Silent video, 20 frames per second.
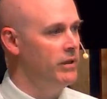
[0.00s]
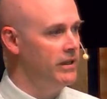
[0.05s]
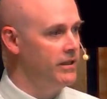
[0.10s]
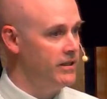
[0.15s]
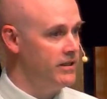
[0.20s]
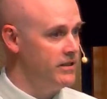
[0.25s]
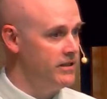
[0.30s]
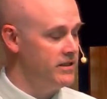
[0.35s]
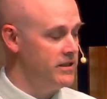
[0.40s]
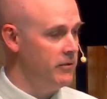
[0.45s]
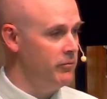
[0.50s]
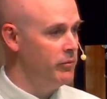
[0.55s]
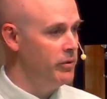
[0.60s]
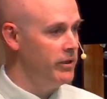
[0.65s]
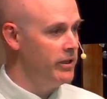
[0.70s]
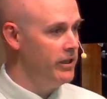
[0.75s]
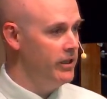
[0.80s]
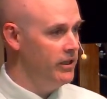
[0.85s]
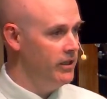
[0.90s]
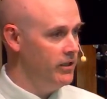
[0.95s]
because
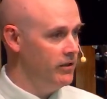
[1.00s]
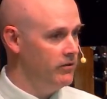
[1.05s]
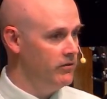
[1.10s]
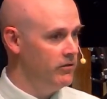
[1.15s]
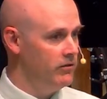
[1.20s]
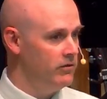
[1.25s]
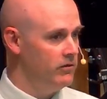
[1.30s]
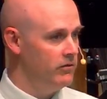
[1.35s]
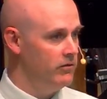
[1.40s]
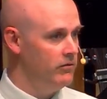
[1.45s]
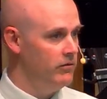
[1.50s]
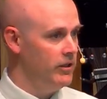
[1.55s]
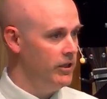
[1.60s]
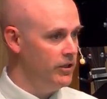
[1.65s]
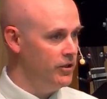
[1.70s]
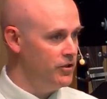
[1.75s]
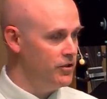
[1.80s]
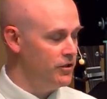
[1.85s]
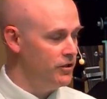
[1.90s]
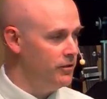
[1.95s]
somebody
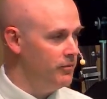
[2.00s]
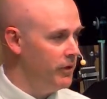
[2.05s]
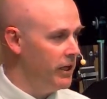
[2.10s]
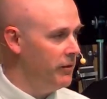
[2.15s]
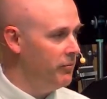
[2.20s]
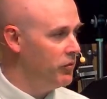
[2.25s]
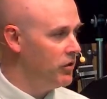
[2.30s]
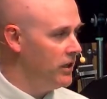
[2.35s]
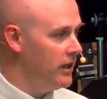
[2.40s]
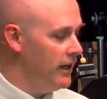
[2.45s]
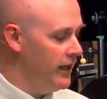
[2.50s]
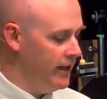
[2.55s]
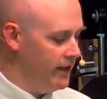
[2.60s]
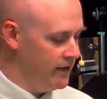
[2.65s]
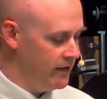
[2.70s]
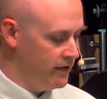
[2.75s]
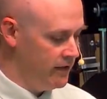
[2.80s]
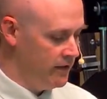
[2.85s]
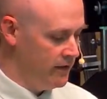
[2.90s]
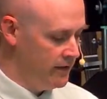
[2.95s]
injured my
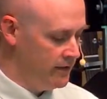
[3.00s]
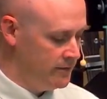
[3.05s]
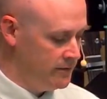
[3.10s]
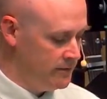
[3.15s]
pride.